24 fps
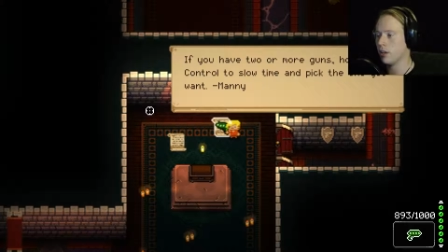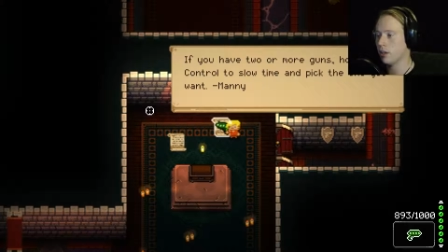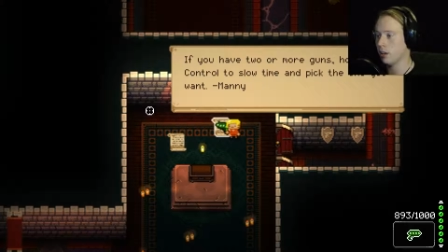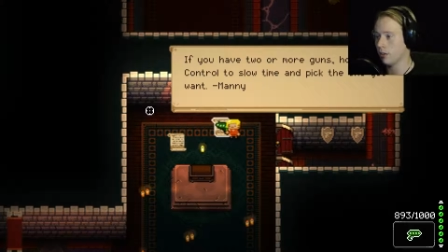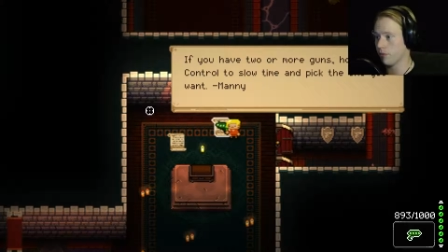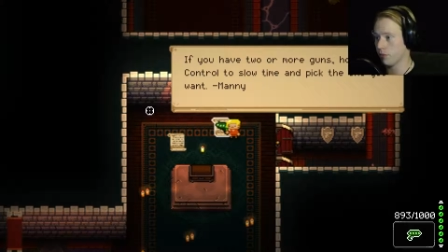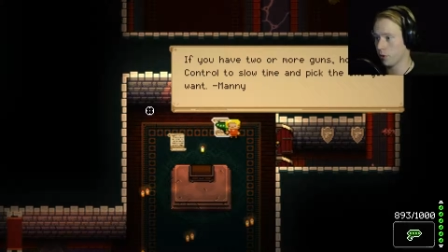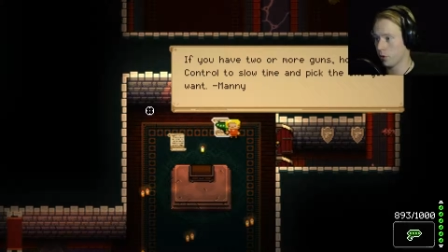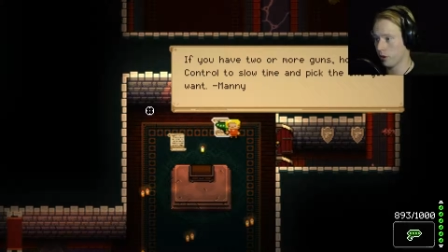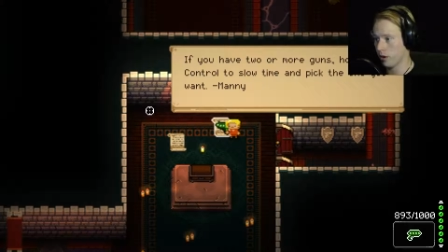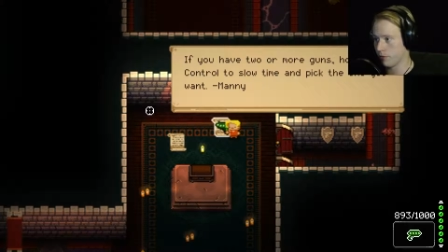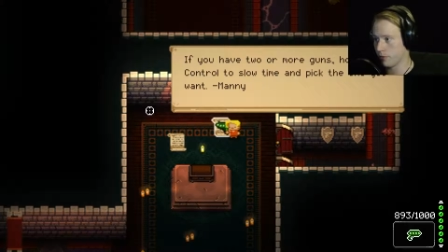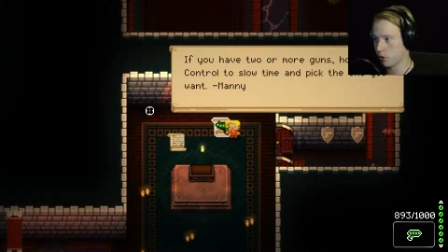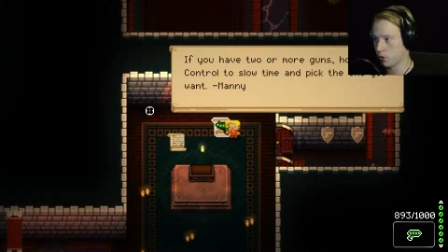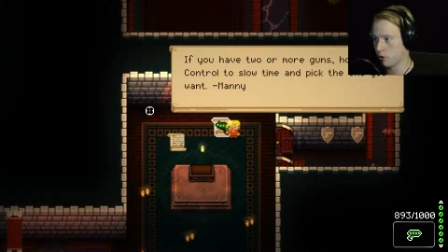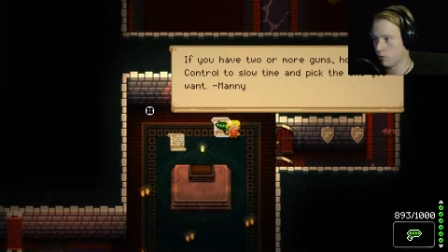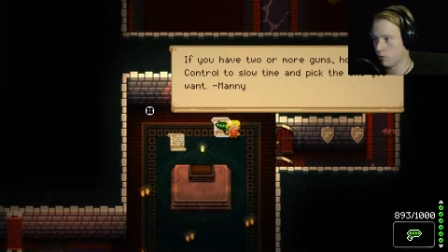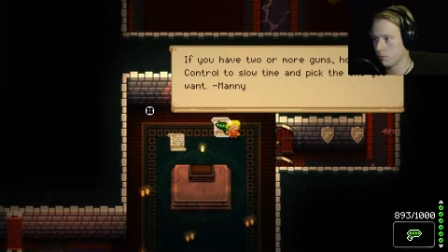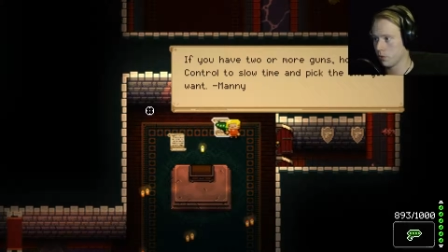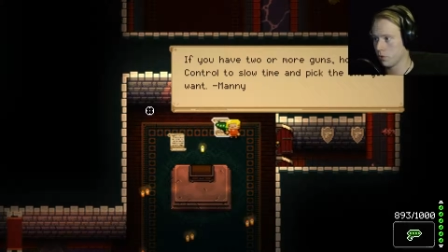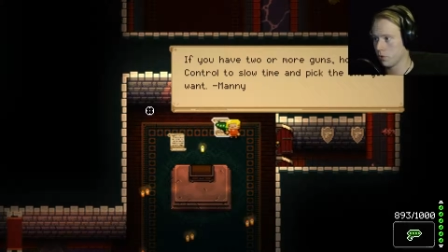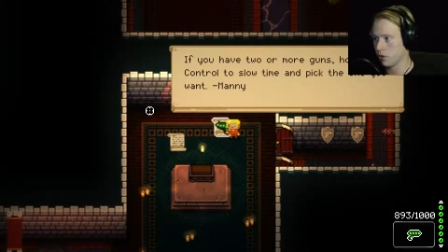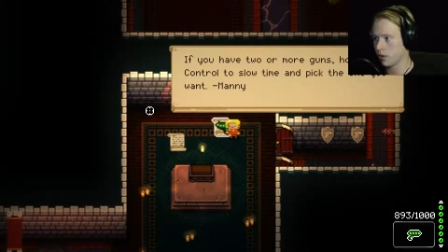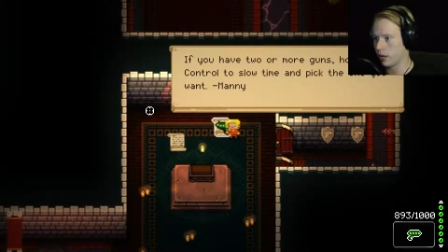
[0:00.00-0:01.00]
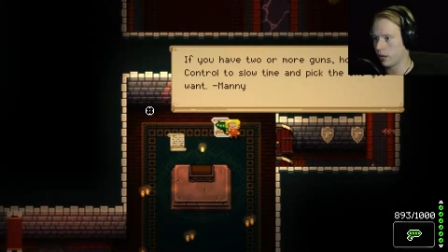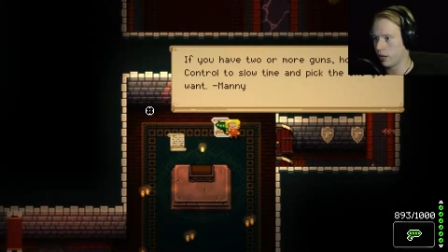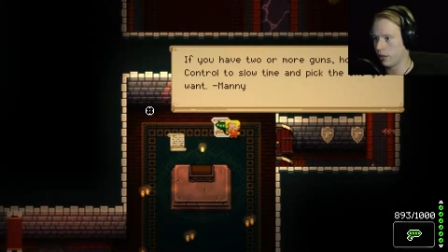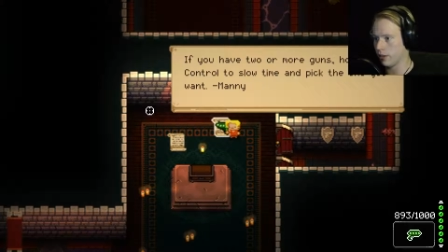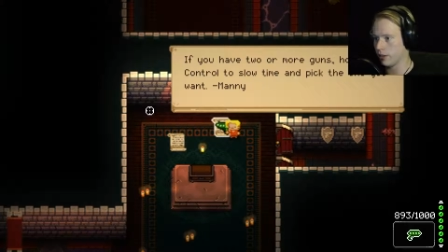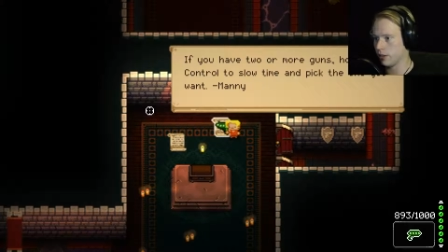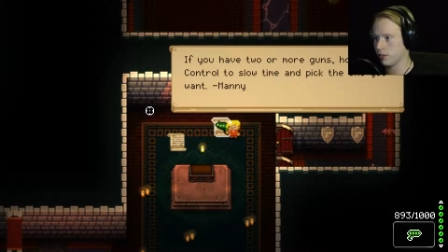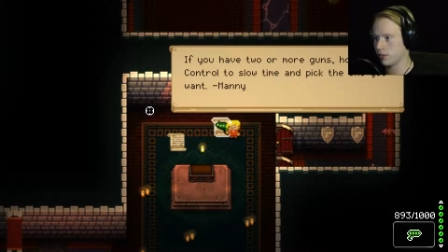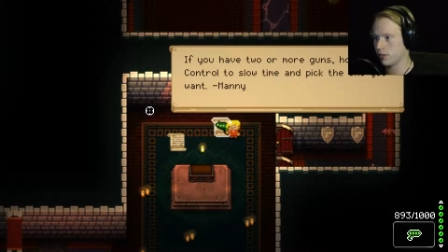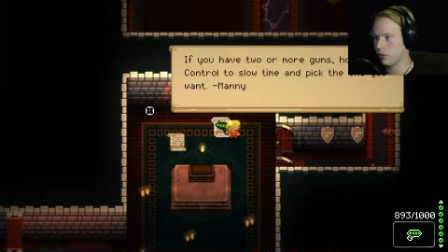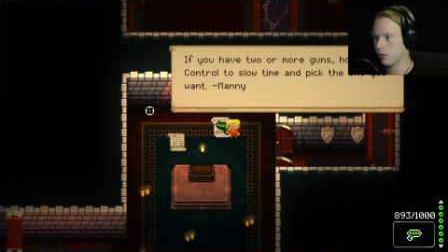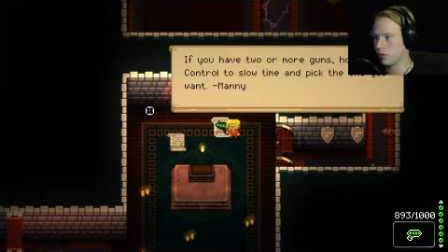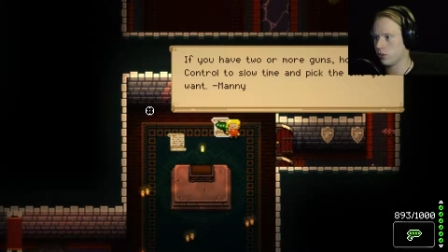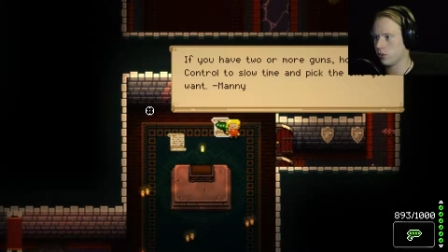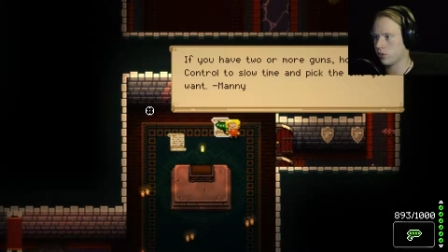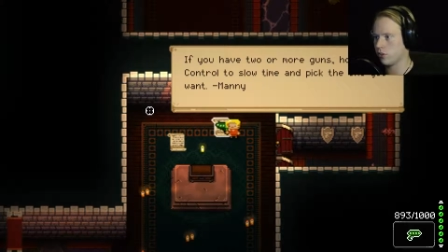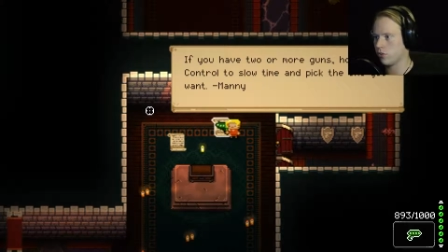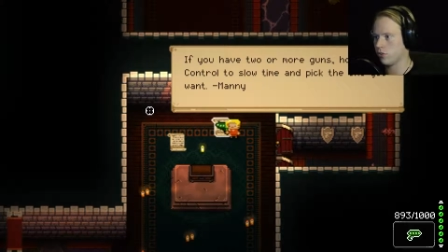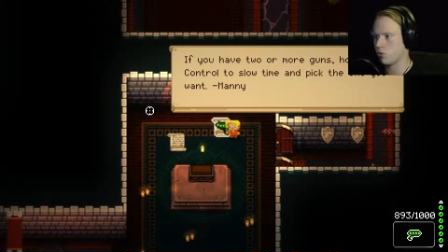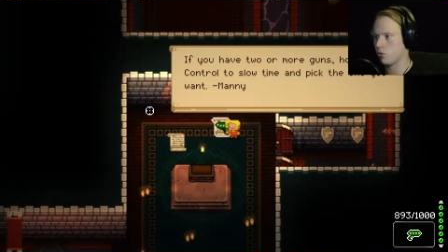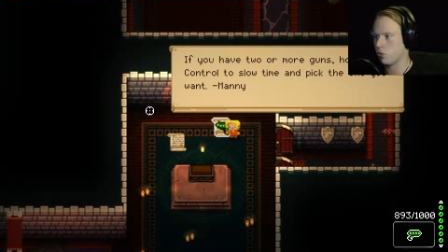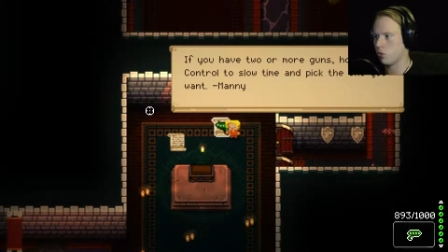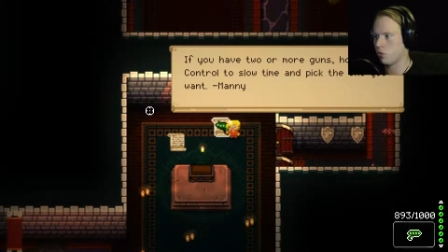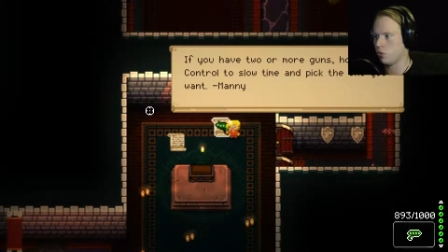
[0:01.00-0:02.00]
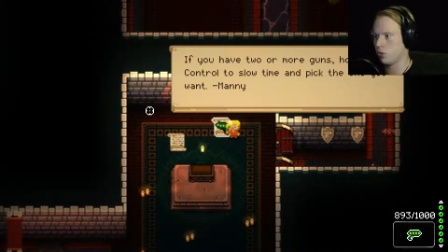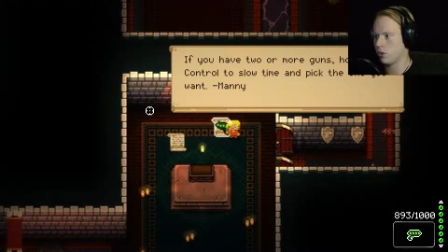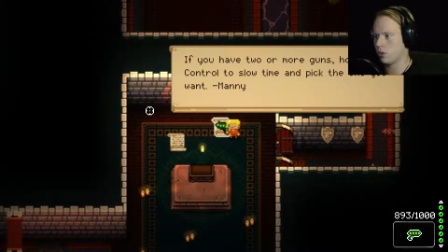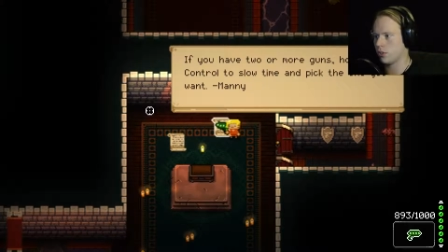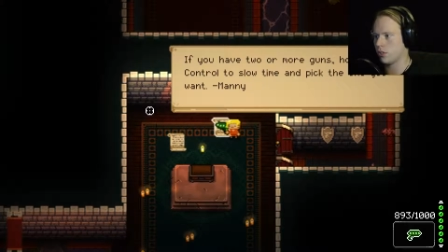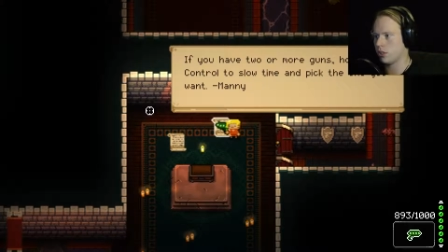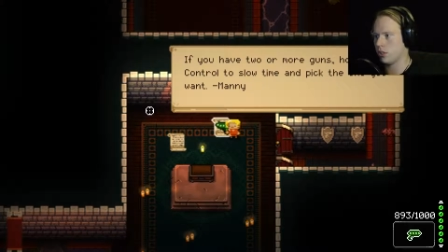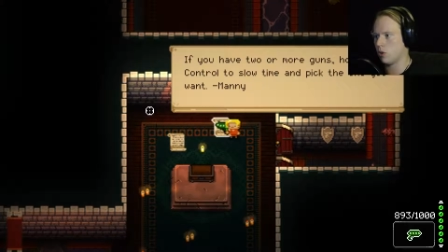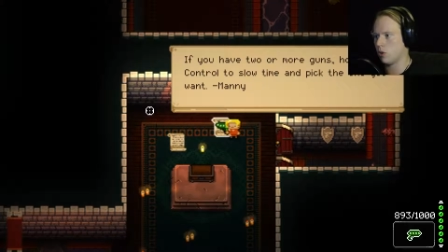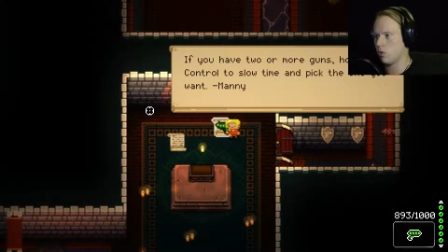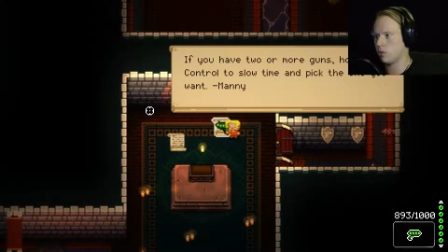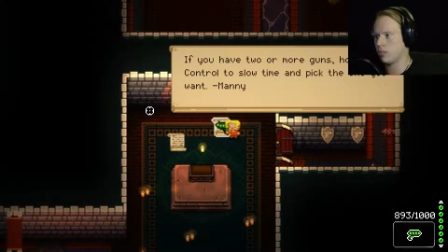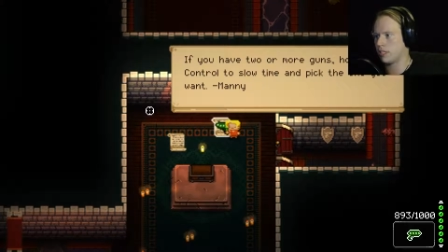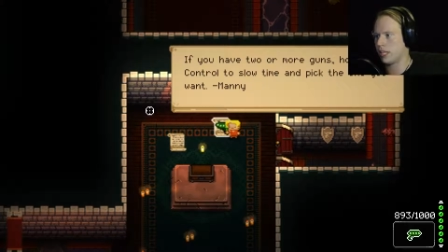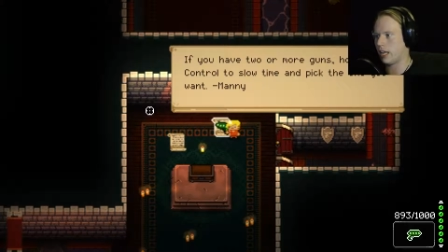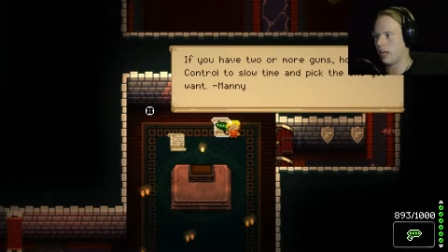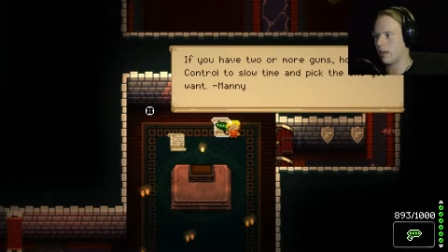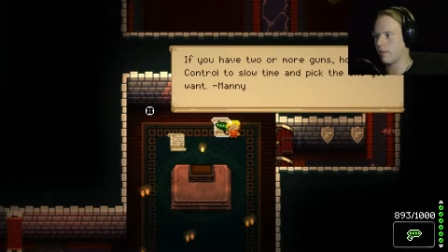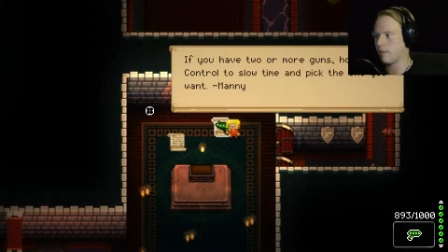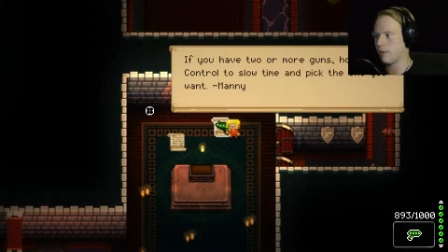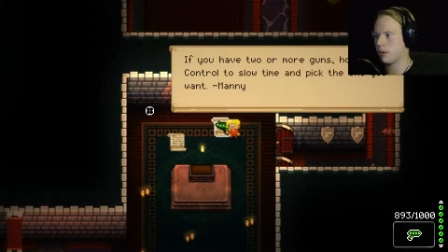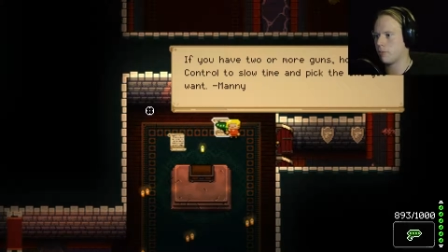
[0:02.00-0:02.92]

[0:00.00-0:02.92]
If you have two or more guns, hold control to slow time